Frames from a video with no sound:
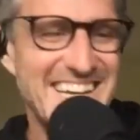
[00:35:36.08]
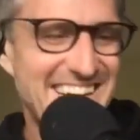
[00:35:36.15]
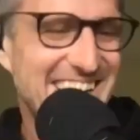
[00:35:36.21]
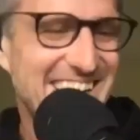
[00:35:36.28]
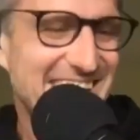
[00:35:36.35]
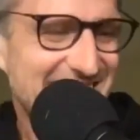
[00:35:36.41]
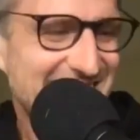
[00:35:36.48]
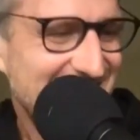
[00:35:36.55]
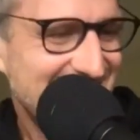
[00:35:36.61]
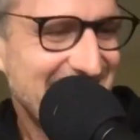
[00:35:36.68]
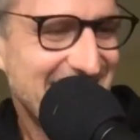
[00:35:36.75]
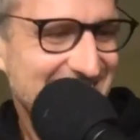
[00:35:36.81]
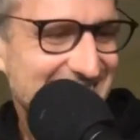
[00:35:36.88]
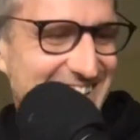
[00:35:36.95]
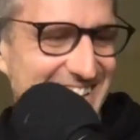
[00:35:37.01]
Well,
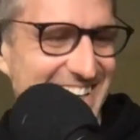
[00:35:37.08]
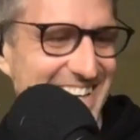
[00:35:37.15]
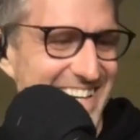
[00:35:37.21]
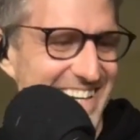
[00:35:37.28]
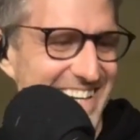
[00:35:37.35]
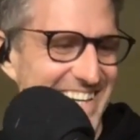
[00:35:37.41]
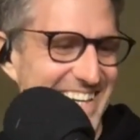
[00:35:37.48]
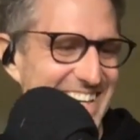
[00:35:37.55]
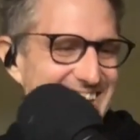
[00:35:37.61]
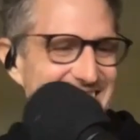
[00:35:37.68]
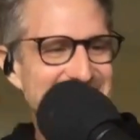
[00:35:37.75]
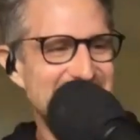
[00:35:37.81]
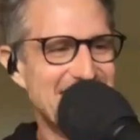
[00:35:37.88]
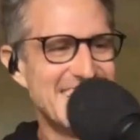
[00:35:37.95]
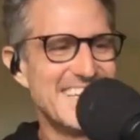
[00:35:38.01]
that's kind of
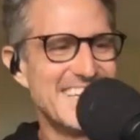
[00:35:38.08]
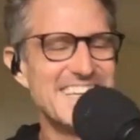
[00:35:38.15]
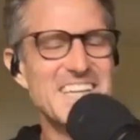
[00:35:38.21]
important. So